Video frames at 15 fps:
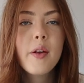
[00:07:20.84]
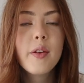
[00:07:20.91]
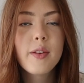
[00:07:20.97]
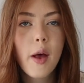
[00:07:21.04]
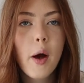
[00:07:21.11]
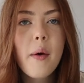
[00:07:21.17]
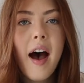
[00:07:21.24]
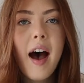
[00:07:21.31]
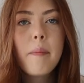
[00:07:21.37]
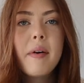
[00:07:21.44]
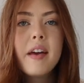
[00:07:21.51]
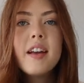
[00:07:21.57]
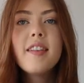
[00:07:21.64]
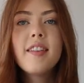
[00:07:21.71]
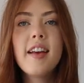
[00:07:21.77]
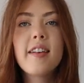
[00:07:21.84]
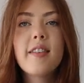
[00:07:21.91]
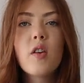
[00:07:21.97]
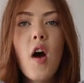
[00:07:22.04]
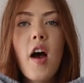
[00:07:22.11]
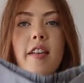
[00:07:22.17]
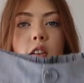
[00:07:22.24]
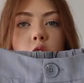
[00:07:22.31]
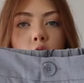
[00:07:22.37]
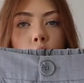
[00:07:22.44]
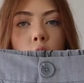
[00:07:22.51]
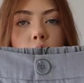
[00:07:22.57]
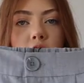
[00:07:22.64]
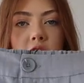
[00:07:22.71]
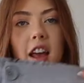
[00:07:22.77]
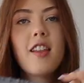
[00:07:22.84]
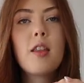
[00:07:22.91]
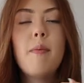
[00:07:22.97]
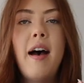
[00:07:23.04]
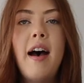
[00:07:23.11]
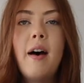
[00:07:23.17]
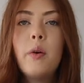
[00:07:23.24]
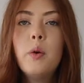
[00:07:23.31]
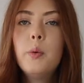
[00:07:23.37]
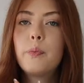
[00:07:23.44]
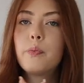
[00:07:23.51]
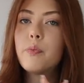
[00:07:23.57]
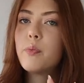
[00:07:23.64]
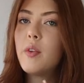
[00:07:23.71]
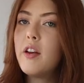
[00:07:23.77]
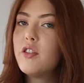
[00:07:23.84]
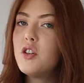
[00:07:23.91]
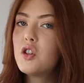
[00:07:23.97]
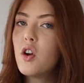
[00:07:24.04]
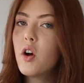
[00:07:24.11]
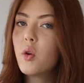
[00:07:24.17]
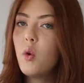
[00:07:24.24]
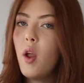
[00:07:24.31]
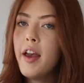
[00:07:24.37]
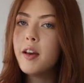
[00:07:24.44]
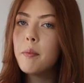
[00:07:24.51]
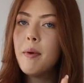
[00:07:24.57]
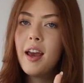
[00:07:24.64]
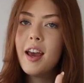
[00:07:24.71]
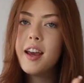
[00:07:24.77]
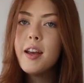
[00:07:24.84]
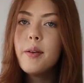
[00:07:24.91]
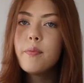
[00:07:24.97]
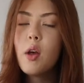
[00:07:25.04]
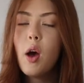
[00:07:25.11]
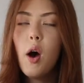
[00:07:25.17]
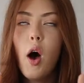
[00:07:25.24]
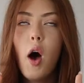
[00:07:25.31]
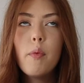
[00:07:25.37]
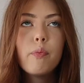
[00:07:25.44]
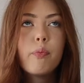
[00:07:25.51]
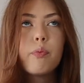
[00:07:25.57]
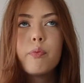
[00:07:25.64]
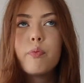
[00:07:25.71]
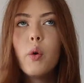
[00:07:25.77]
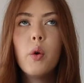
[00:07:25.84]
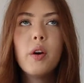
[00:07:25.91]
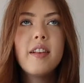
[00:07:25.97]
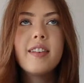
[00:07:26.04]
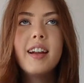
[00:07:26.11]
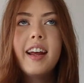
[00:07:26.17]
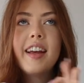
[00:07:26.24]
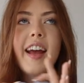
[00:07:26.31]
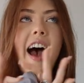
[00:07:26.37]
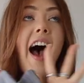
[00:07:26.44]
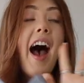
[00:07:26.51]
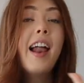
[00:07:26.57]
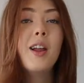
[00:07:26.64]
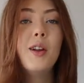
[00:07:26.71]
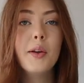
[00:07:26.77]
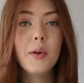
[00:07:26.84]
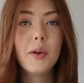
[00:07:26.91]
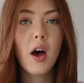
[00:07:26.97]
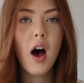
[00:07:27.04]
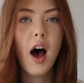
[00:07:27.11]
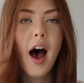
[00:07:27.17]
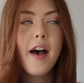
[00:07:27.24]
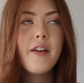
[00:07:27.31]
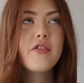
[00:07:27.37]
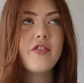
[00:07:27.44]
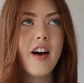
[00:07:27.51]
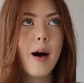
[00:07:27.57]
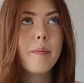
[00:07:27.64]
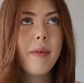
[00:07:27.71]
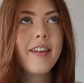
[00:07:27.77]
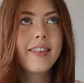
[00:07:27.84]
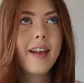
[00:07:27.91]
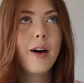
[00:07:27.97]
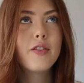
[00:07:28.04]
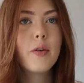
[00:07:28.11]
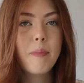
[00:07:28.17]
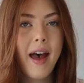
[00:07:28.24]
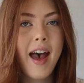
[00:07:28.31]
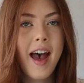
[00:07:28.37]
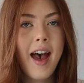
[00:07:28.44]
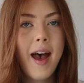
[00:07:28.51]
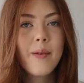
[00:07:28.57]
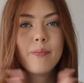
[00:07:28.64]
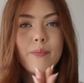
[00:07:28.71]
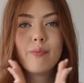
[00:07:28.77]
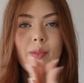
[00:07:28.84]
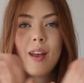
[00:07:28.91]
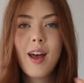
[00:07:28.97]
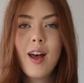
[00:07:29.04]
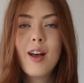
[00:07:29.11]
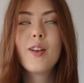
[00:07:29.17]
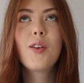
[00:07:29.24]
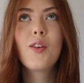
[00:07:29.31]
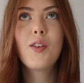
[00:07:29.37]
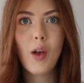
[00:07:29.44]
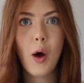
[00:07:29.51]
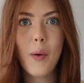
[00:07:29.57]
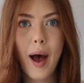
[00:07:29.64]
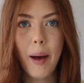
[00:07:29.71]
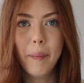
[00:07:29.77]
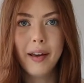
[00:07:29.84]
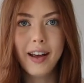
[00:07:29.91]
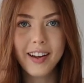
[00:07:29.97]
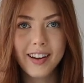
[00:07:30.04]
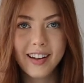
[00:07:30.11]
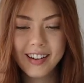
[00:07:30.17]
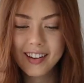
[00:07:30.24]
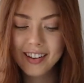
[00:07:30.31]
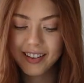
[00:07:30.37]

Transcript: so happy. So yes, guys, go check them out. If you struggle like me, honestly, hallelujah. I found myself a pair. So happy.